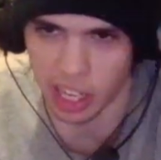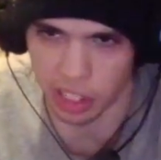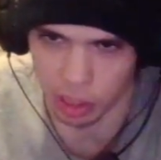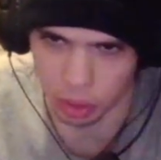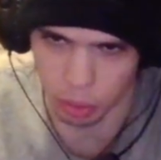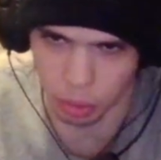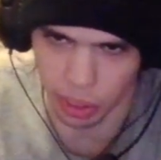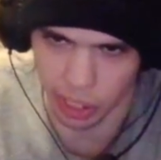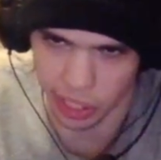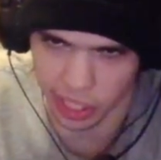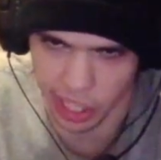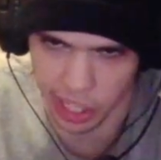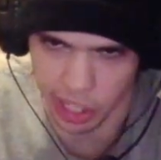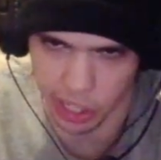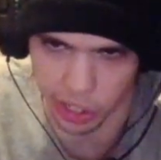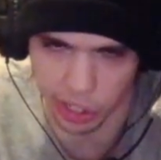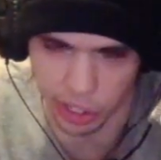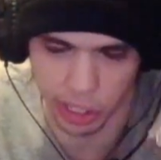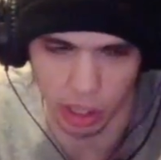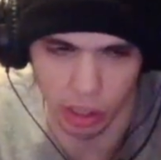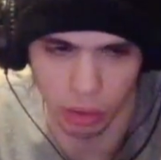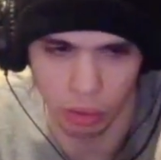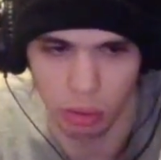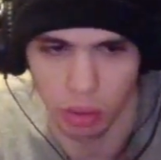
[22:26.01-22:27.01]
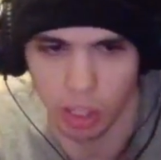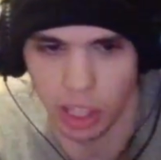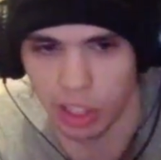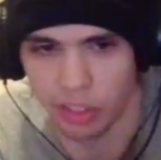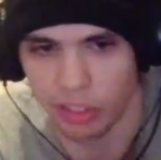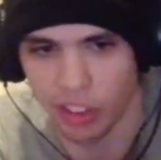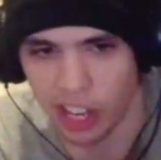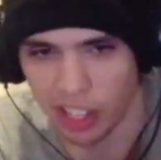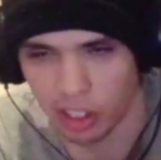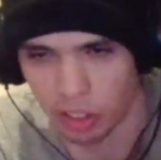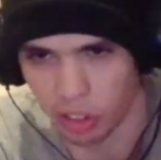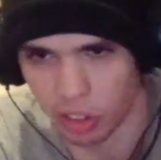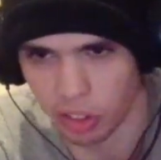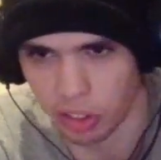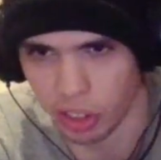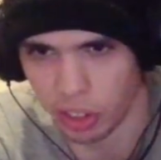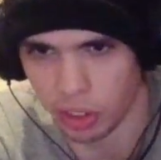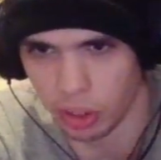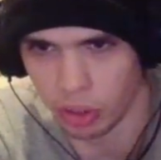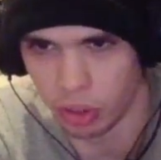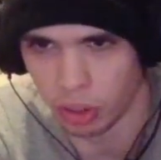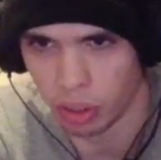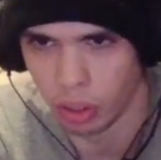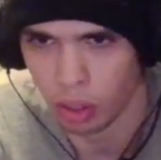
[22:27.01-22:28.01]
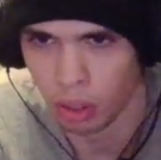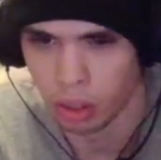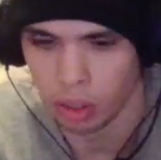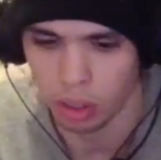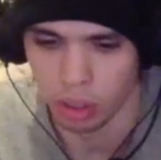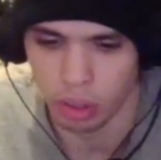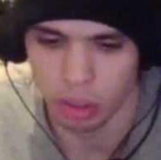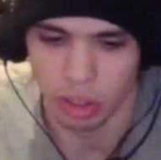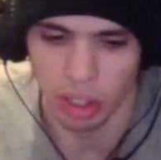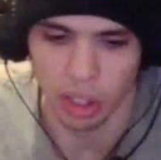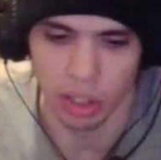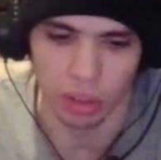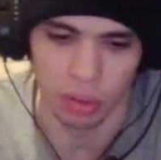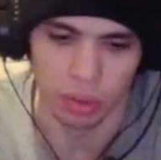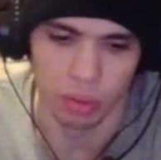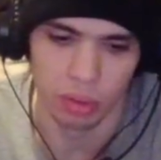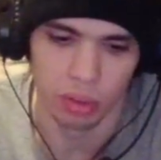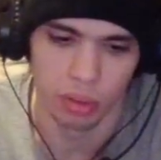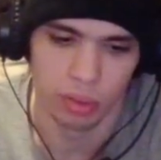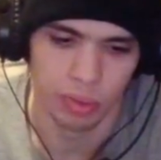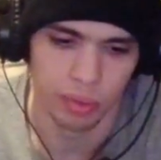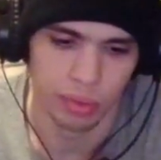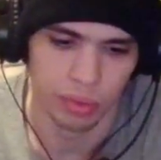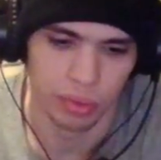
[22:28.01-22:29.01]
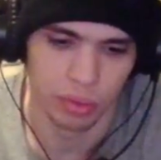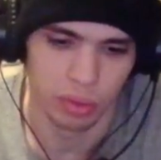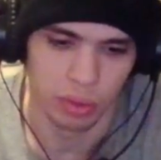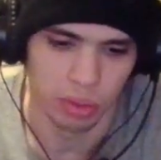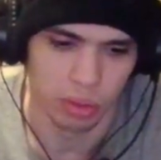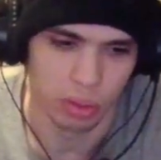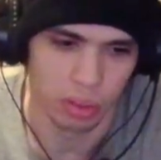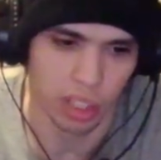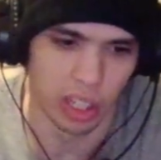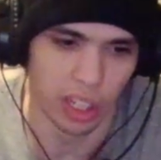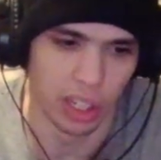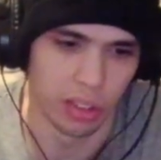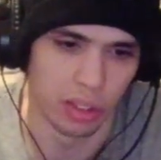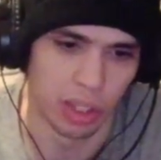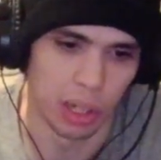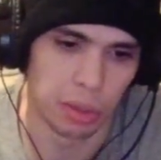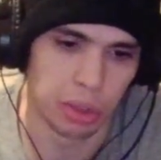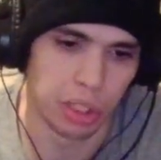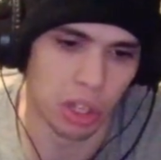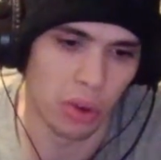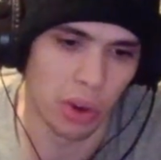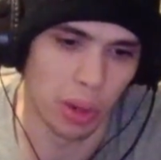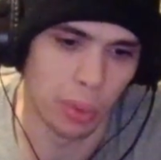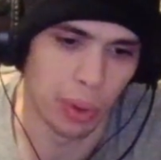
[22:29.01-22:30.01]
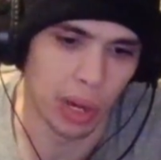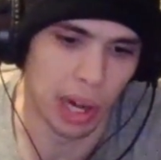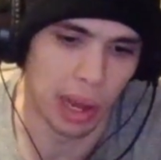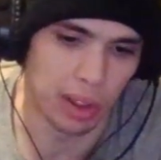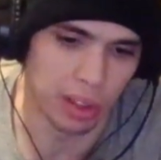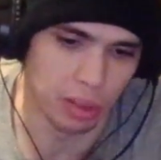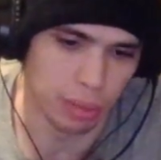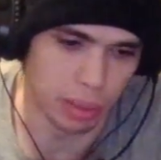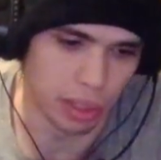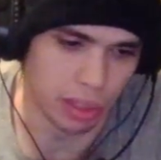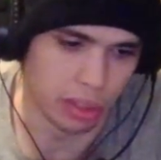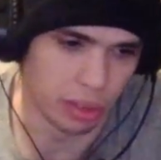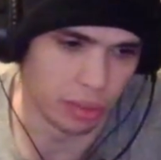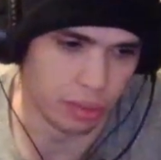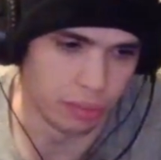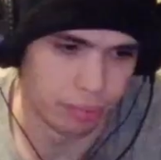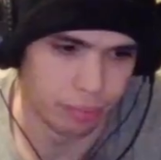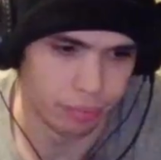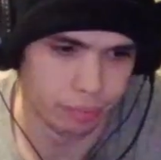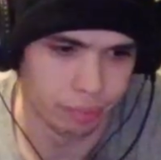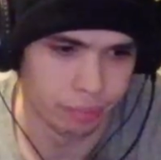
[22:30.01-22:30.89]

got this one like a year ago, and it's factory sealed. So, you know, it was the only one I was missing.